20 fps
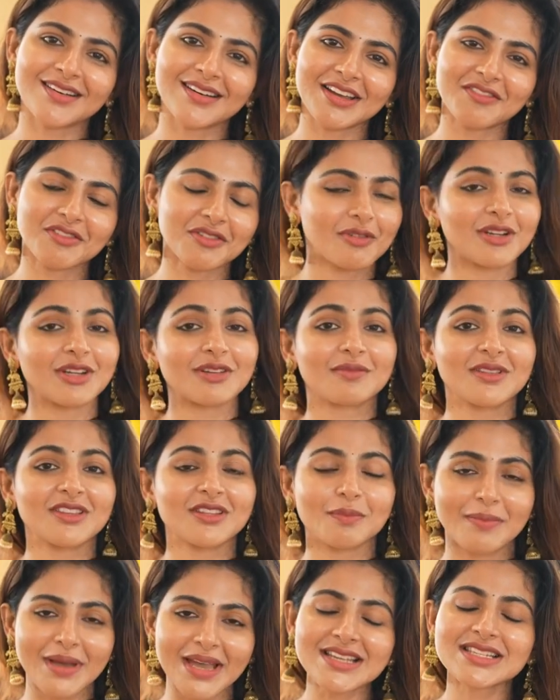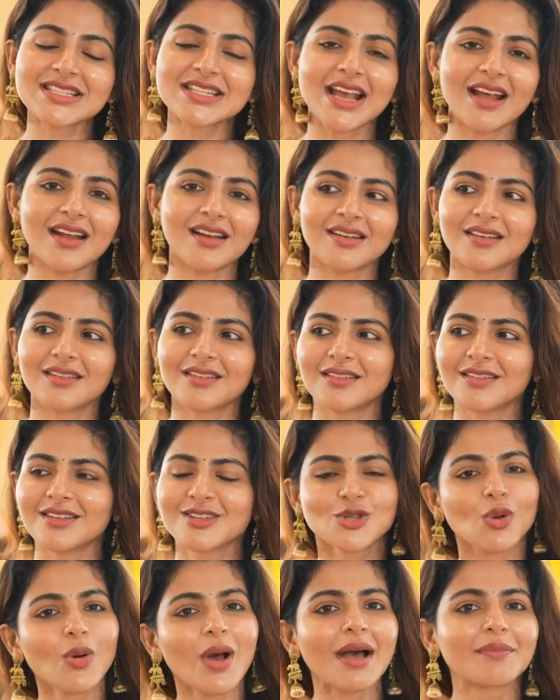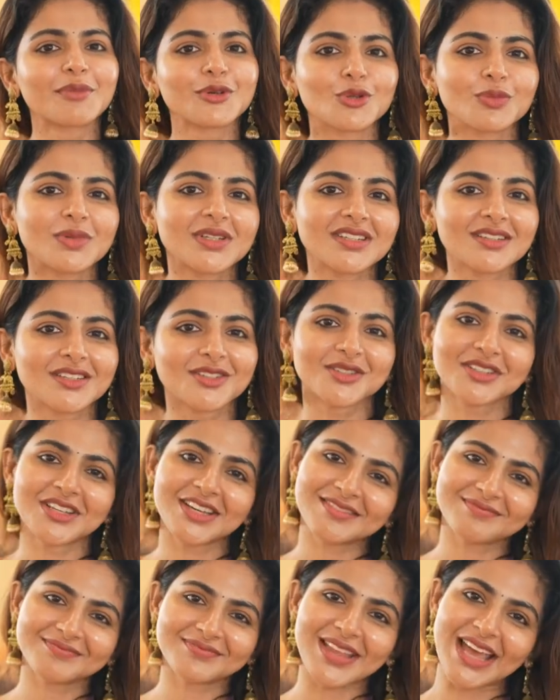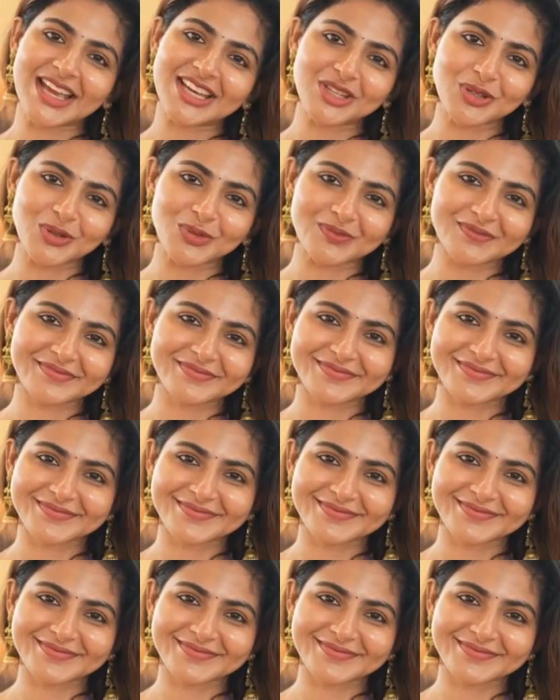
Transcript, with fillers: everyone the best, and so happy to be here today. Thank you.